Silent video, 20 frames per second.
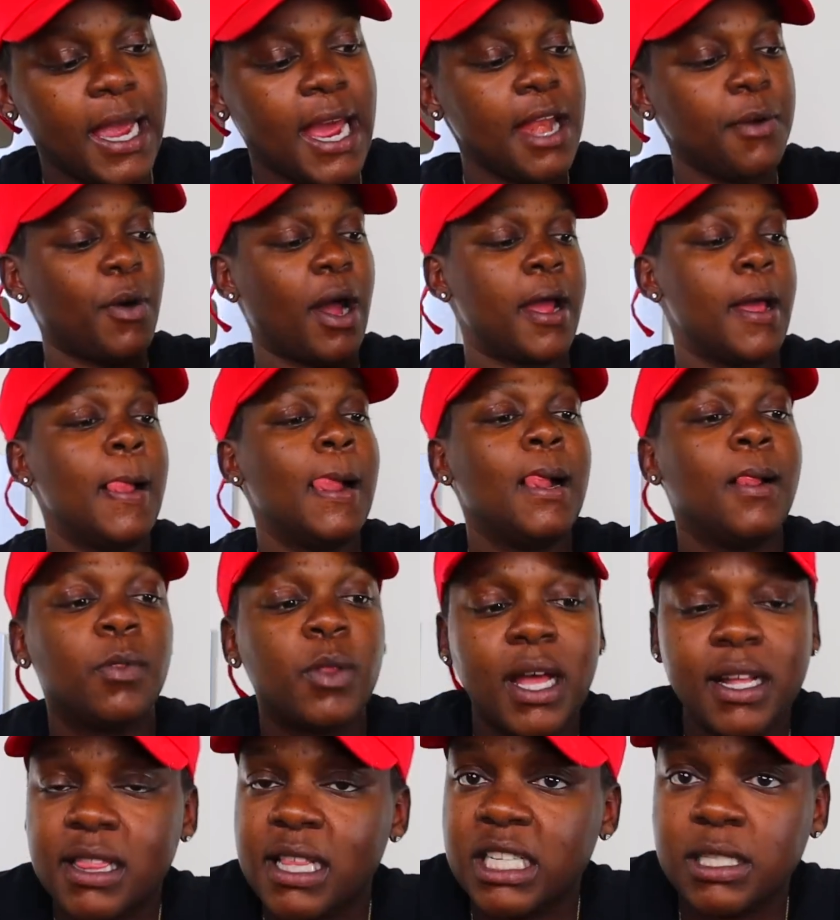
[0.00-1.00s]
Anyway,
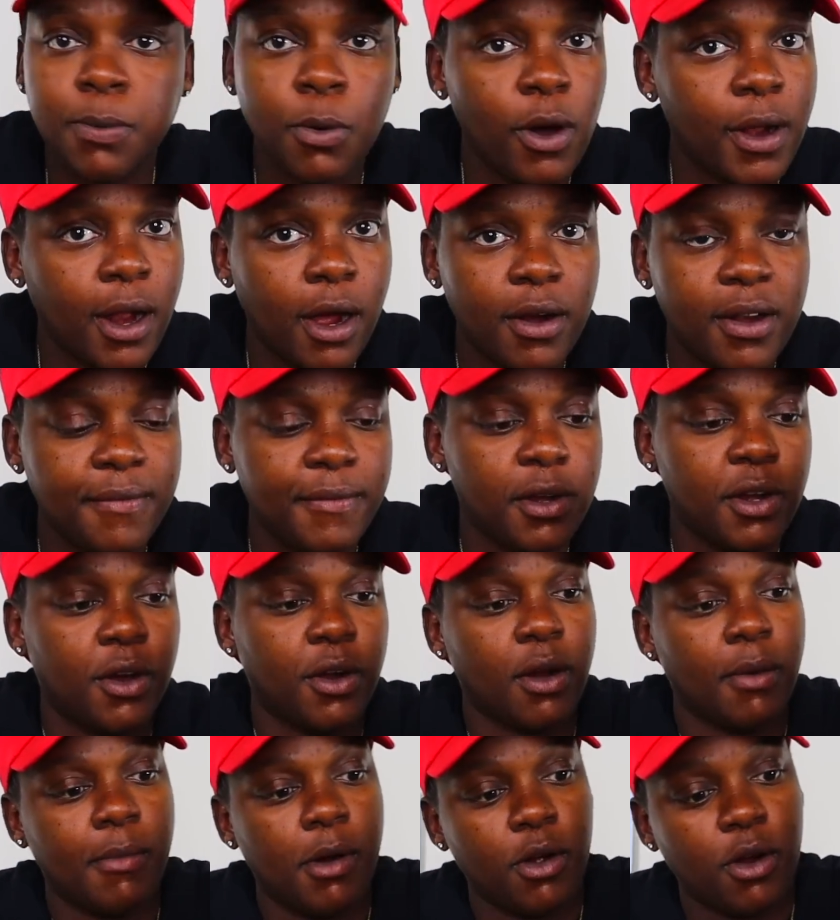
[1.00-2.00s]
at this point, I don't even
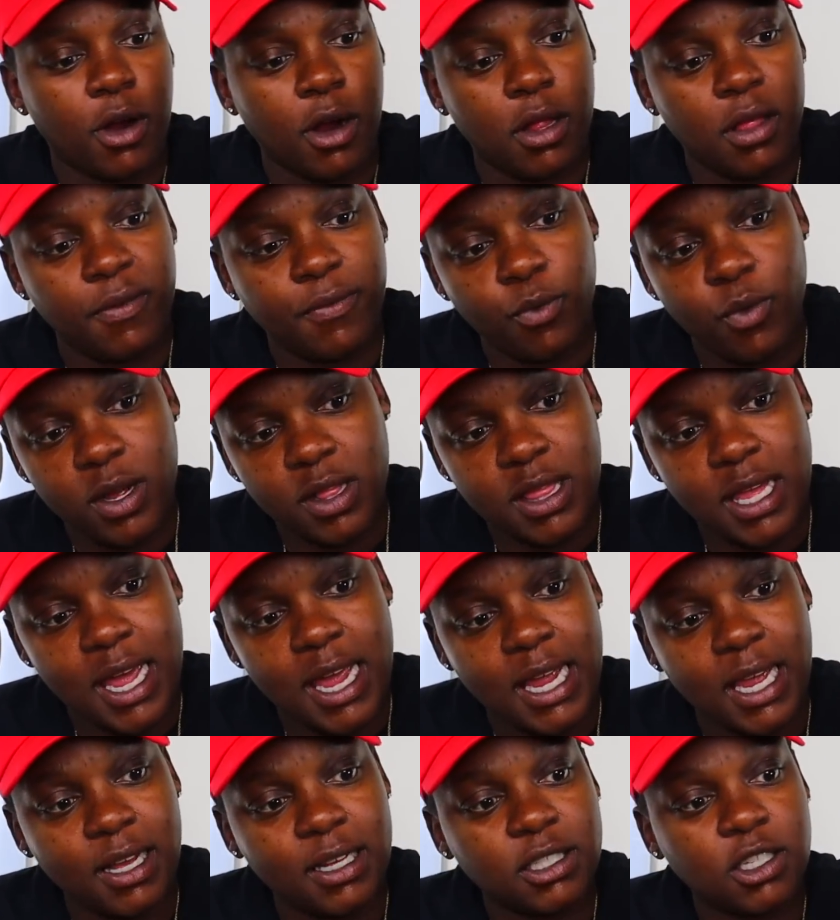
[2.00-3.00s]
know no more, girl. If one
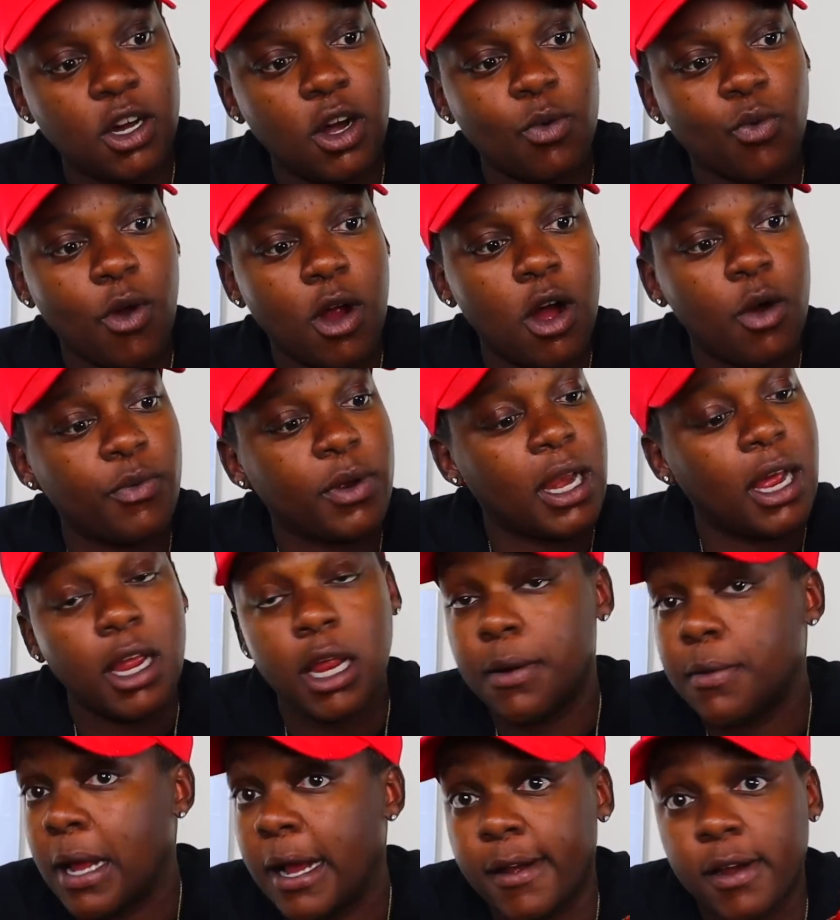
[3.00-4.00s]
thing else go wrong, you
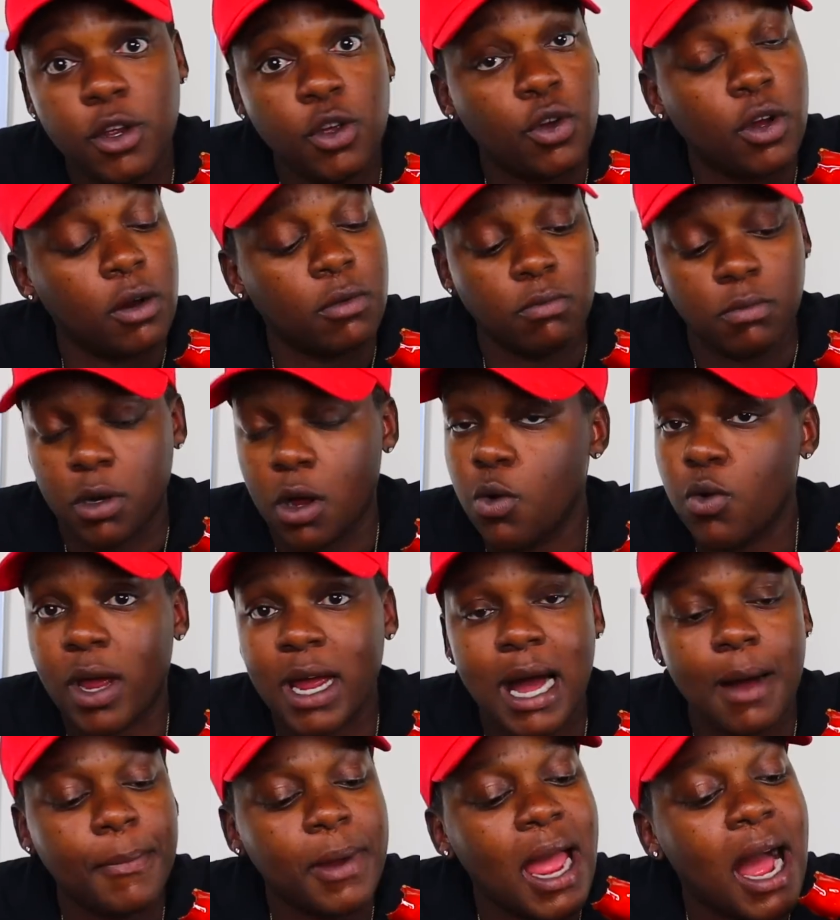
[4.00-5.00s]
you can don't
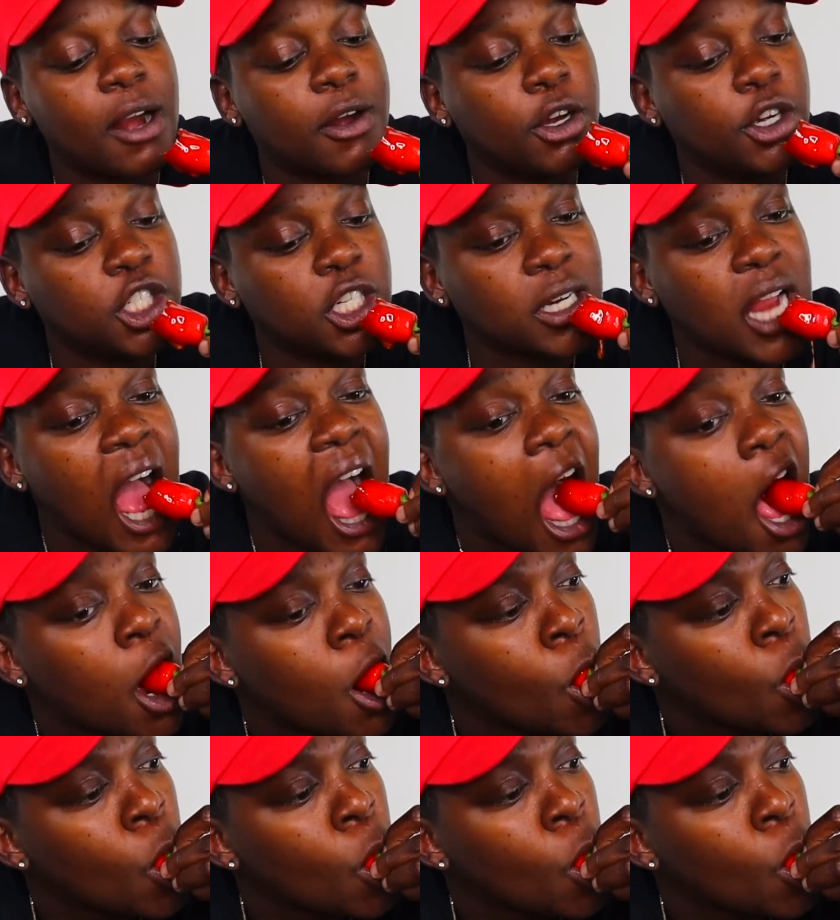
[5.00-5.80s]
count me out, man. You're not.